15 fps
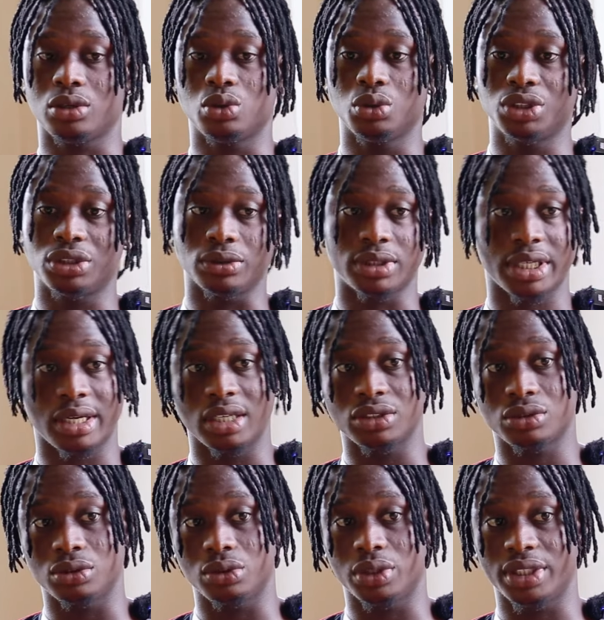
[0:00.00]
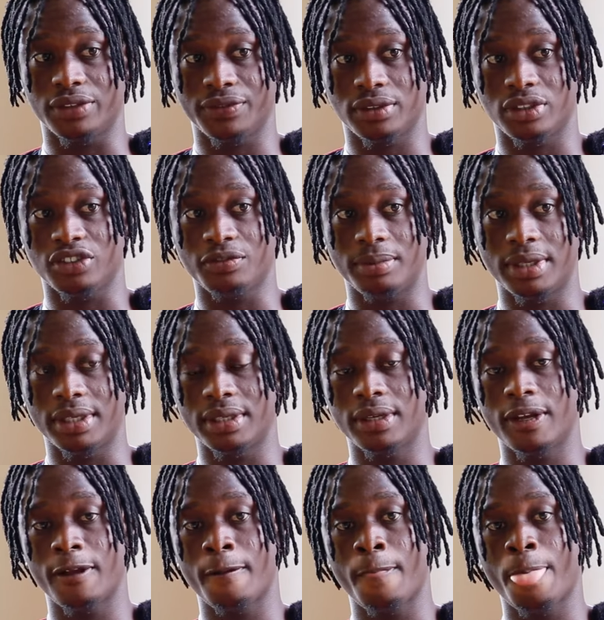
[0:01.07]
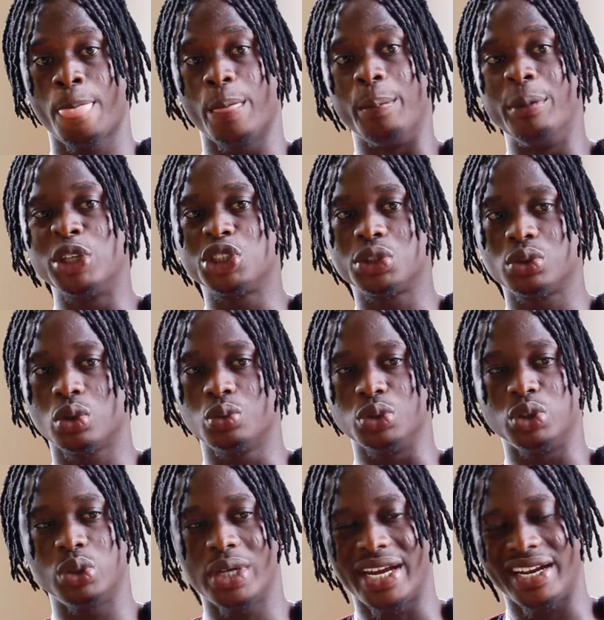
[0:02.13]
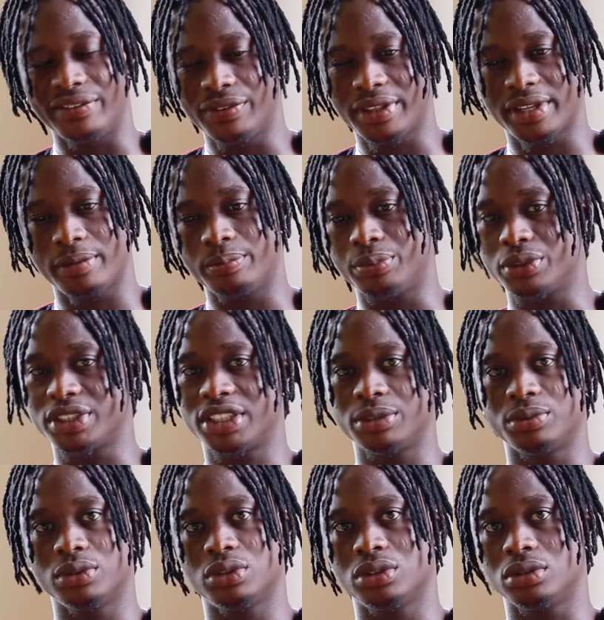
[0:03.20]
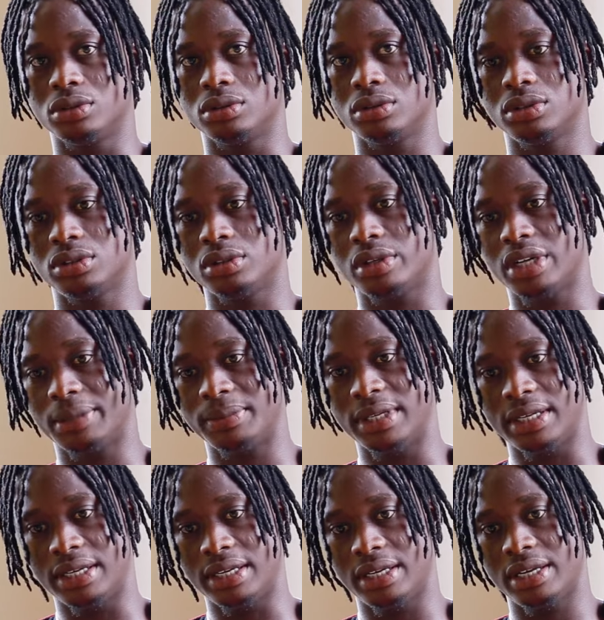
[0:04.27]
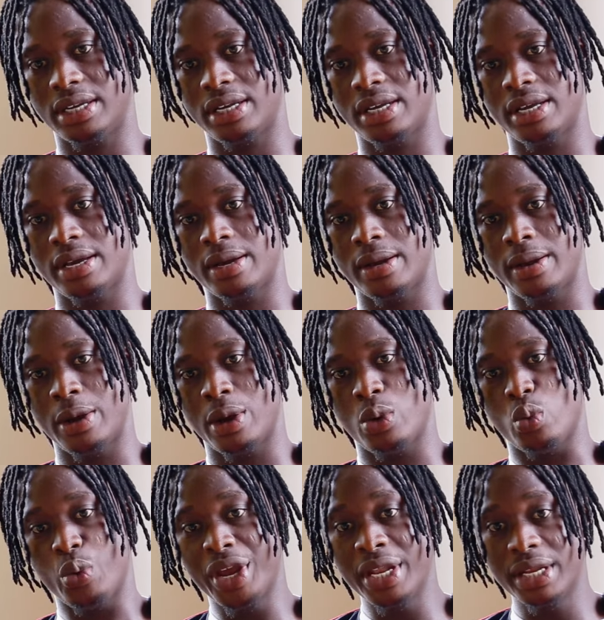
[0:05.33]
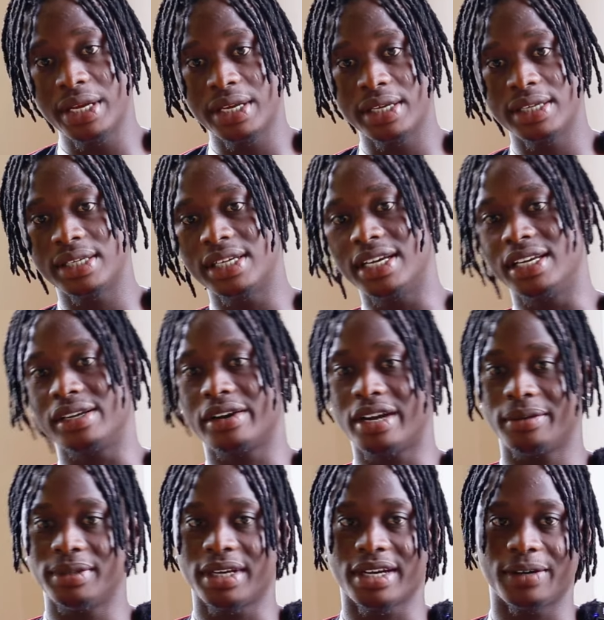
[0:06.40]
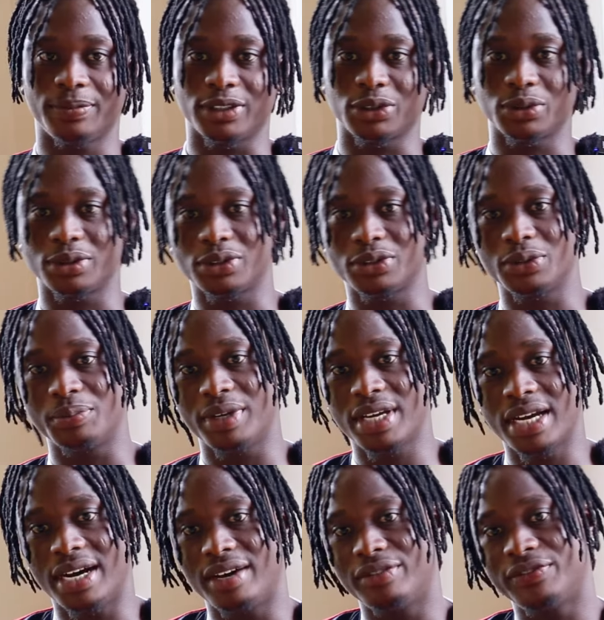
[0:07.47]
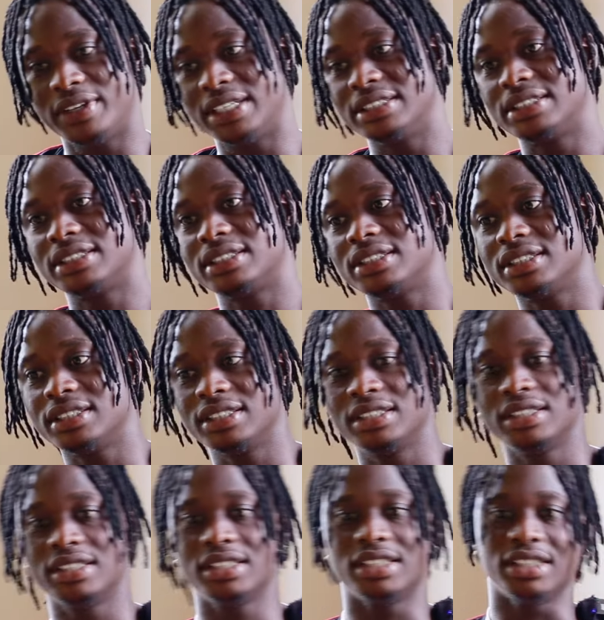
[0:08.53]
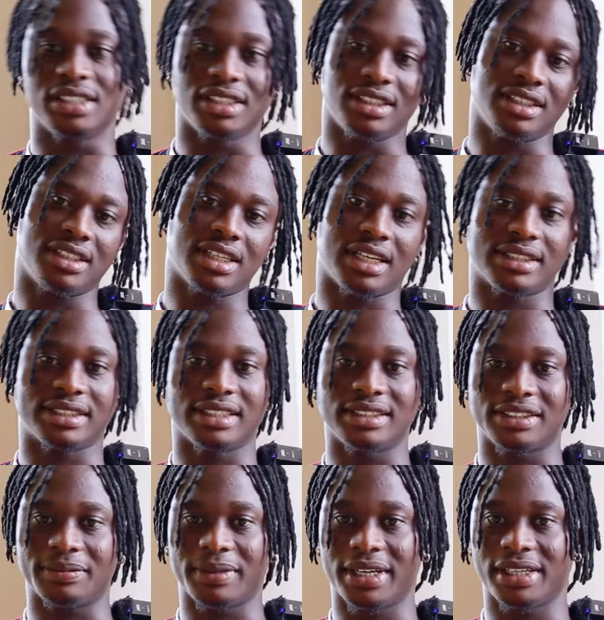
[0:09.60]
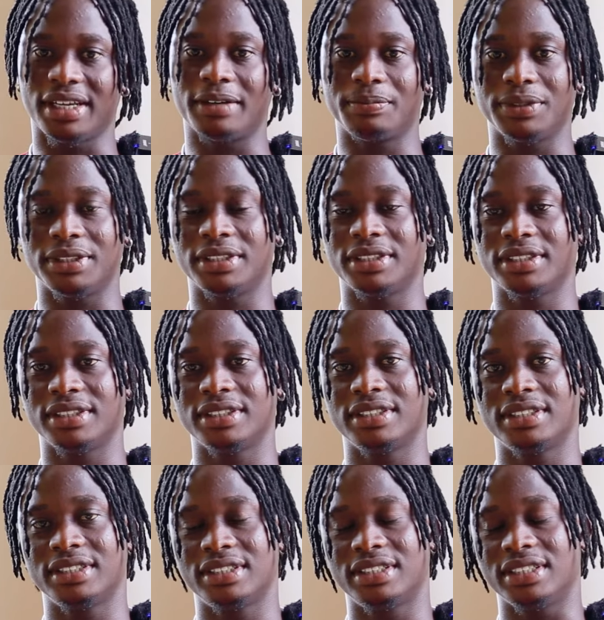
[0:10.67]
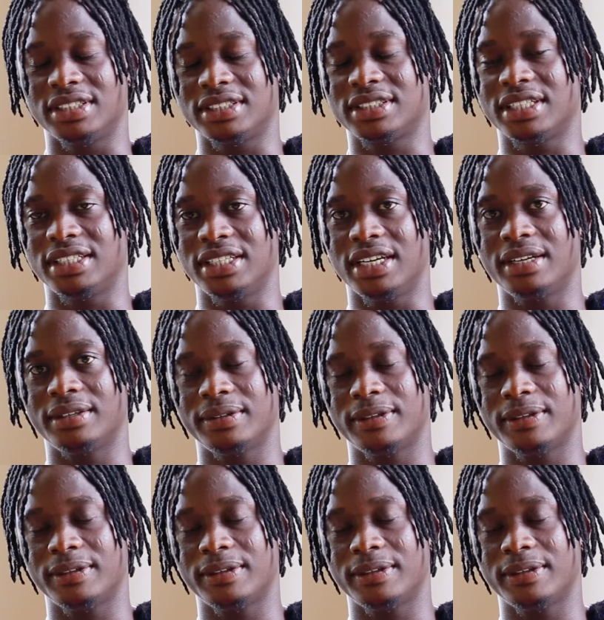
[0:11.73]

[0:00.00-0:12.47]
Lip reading: coach will tell us to do on the field of play. Make sure we do everything possible to grab the win and grab the cup as well to make our fans and Asante happy. Understand? Yeah.